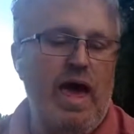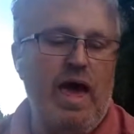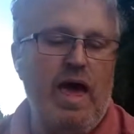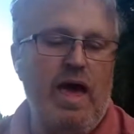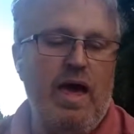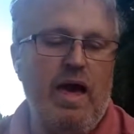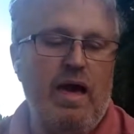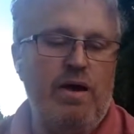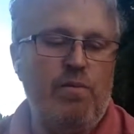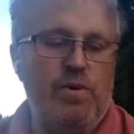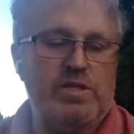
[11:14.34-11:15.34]

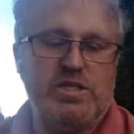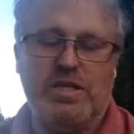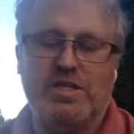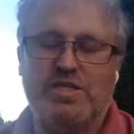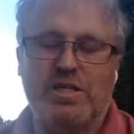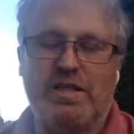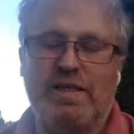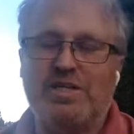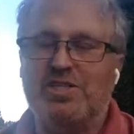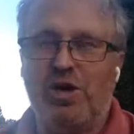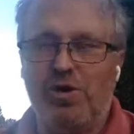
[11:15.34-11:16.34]
And which initially
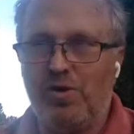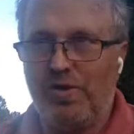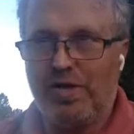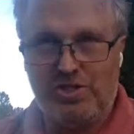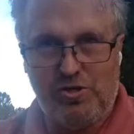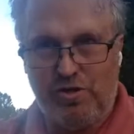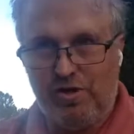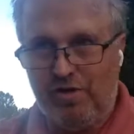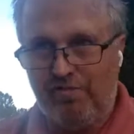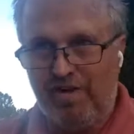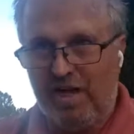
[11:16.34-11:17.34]
they show you that you're
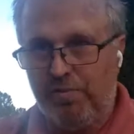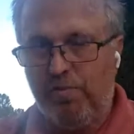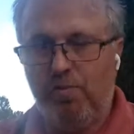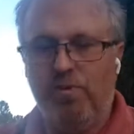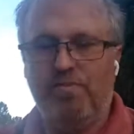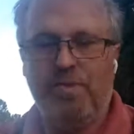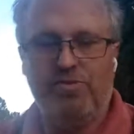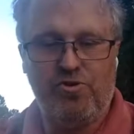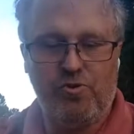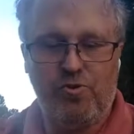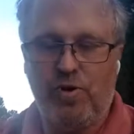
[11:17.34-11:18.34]
available
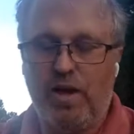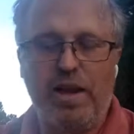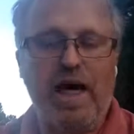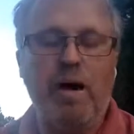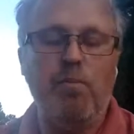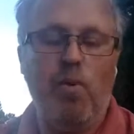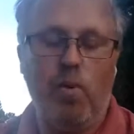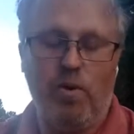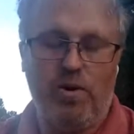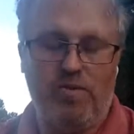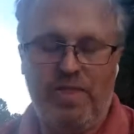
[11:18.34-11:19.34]
to a lot
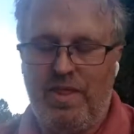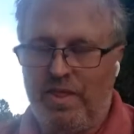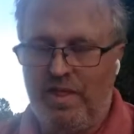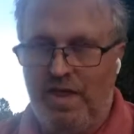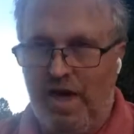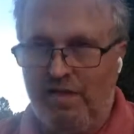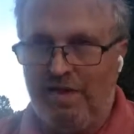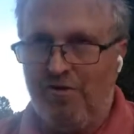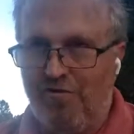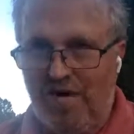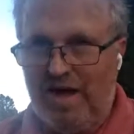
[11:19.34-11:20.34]
more. And
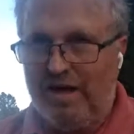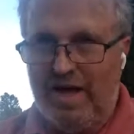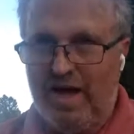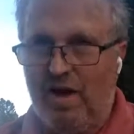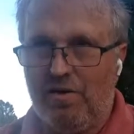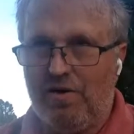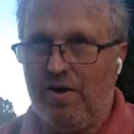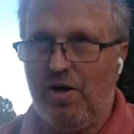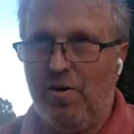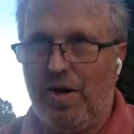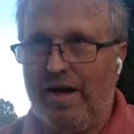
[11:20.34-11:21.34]
then you find out,
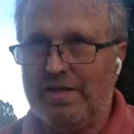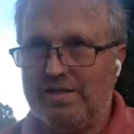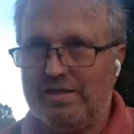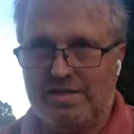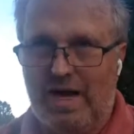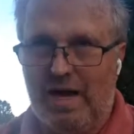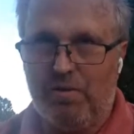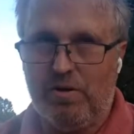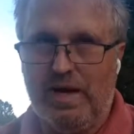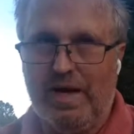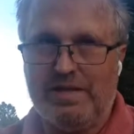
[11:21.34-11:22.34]
as
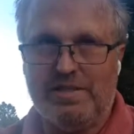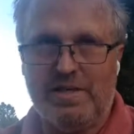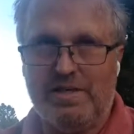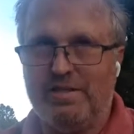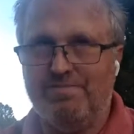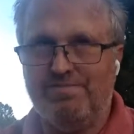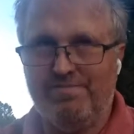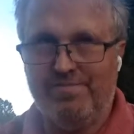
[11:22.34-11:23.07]
time goes, as the